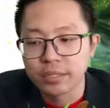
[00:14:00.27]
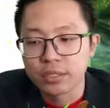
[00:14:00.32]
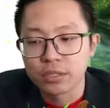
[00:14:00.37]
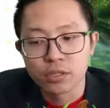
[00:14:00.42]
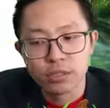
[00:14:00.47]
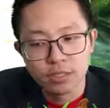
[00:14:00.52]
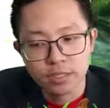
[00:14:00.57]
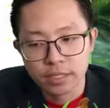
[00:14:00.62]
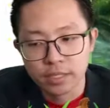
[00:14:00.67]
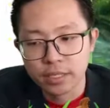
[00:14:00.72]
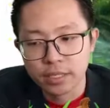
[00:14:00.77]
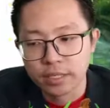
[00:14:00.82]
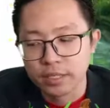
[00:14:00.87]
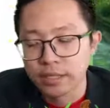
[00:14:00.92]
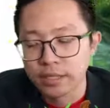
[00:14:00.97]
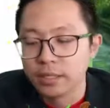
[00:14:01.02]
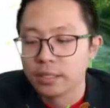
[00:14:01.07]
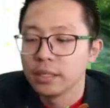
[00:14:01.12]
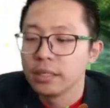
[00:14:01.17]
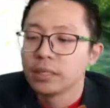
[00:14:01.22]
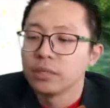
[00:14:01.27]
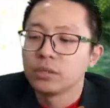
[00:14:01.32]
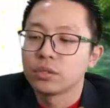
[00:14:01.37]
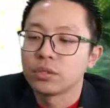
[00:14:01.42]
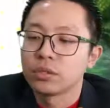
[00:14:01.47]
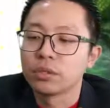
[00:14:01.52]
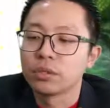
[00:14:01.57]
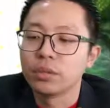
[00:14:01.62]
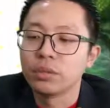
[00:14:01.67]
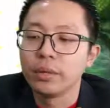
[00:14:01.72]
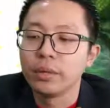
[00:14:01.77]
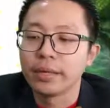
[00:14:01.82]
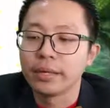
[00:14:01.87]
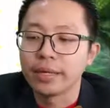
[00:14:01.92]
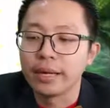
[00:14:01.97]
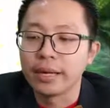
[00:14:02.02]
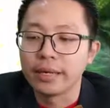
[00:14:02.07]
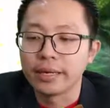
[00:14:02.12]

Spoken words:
constant. So I can